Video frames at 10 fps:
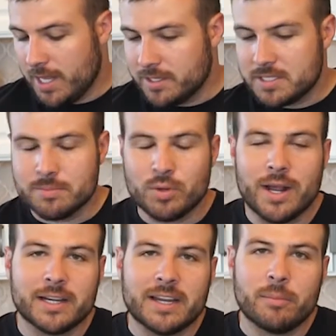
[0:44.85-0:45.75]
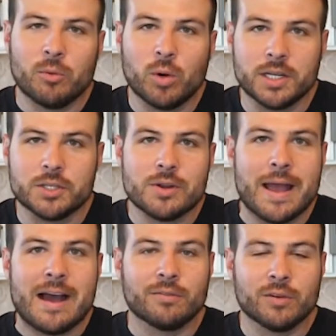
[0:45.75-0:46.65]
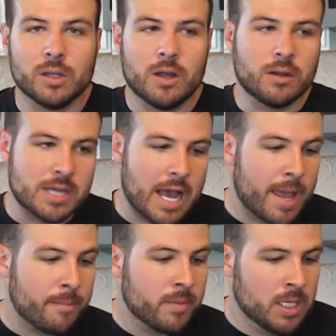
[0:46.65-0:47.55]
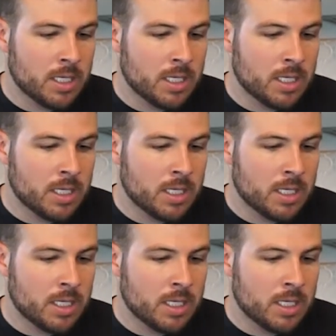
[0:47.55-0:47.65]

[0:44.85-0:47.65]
This is a product I've been wanting to try out for a long time